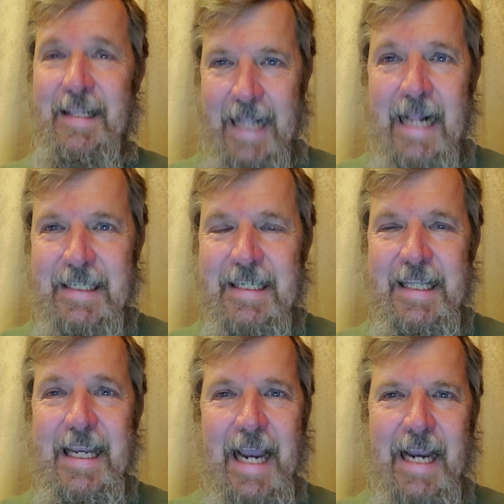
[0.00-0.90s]
That's
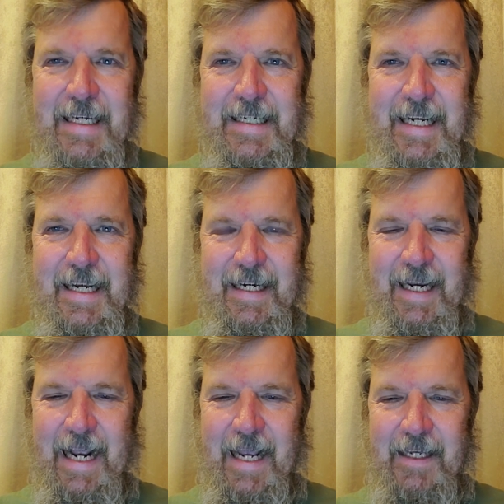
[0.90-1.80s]
the idea,
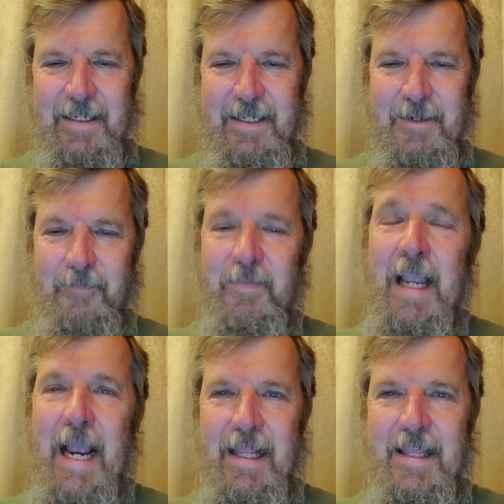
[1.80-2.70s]
guys.
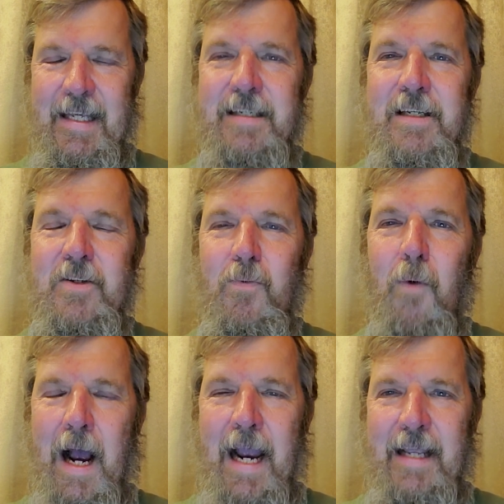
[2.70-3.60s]
And this is
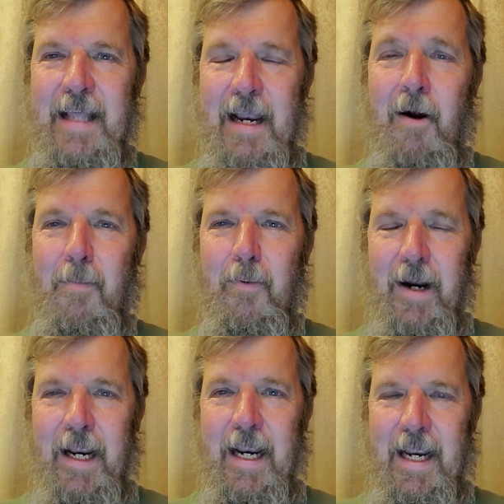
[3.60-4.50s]
why they are
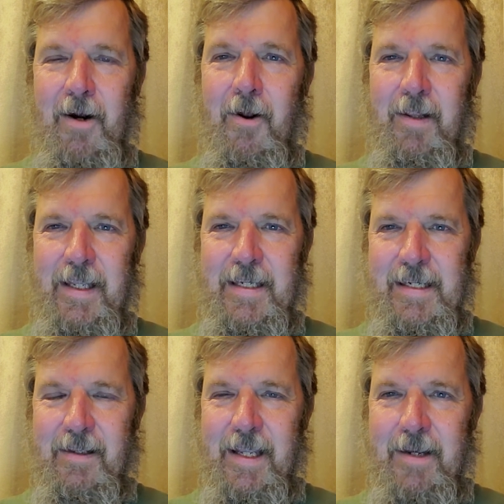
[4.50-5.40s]
bringing in all these
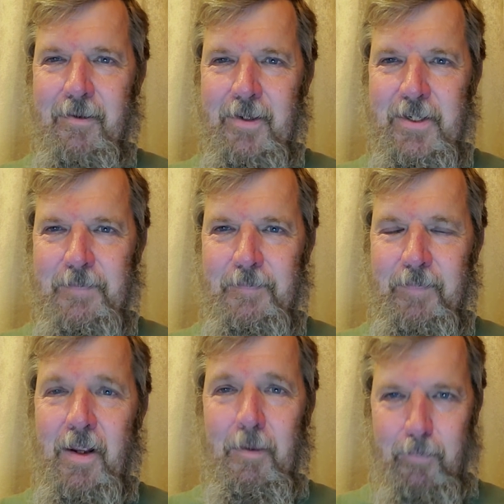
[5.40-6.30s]
illegals
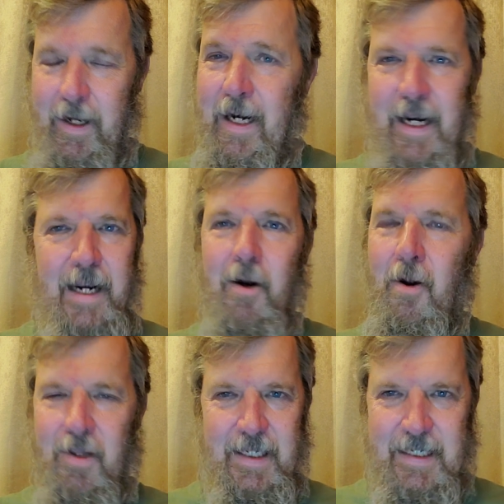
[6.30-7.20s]
and bringing in
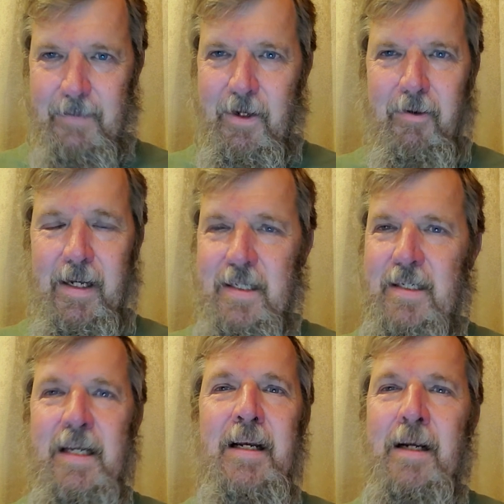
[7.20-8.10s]
all these immigrants,
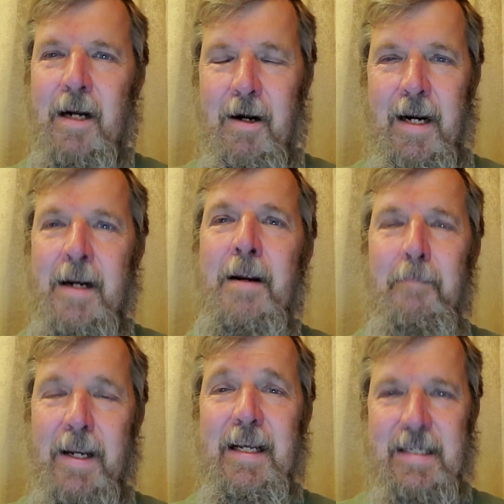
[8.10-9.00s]
all right?
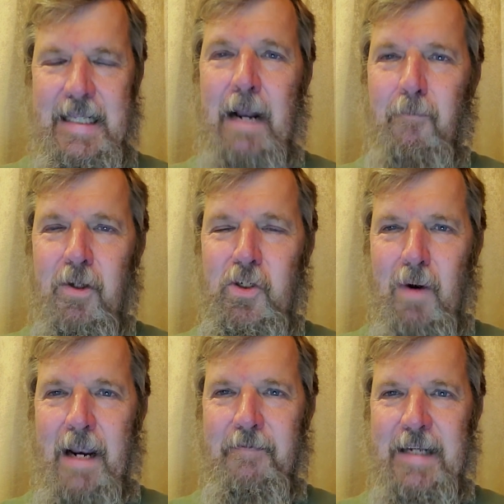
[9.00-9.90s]
Because that will
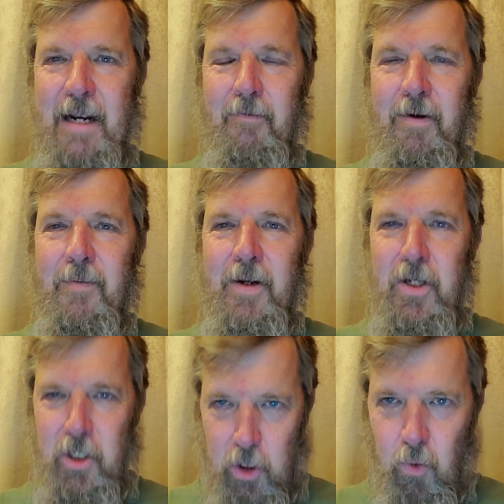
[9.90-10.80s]
drive down
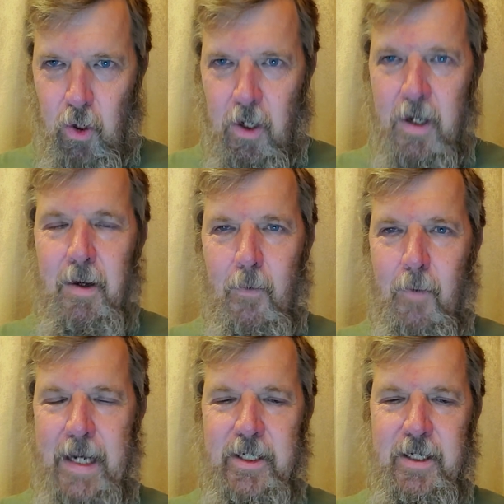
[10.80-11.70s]
your
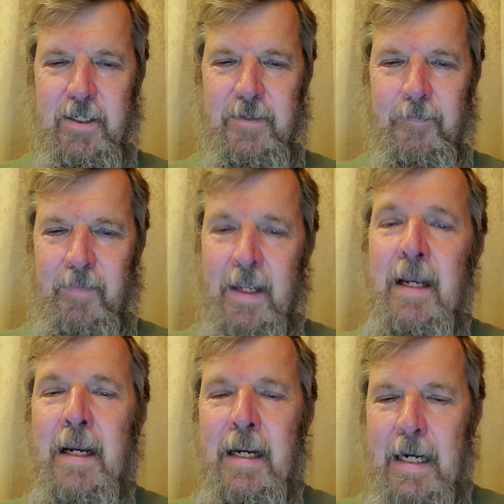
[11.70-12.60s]
wages.
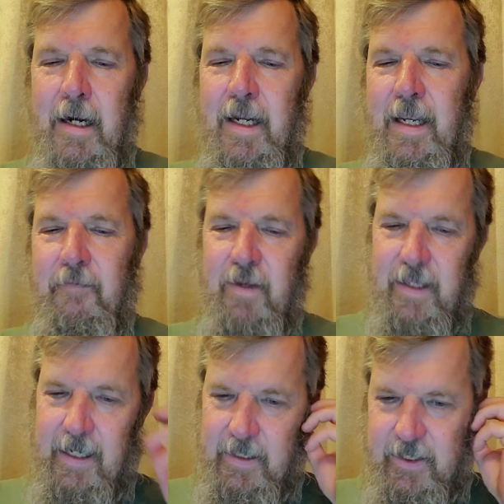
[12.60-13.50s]
Now, I'm going to give you
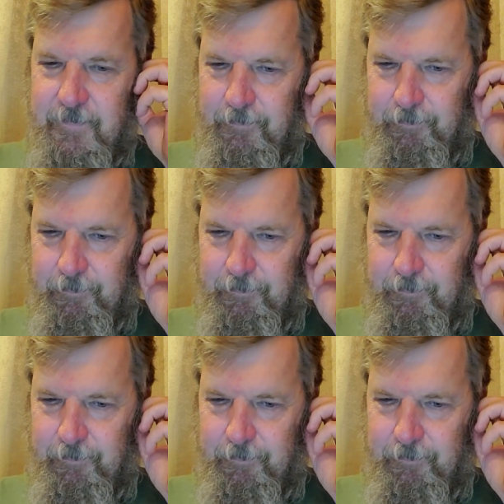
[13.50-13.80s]
this.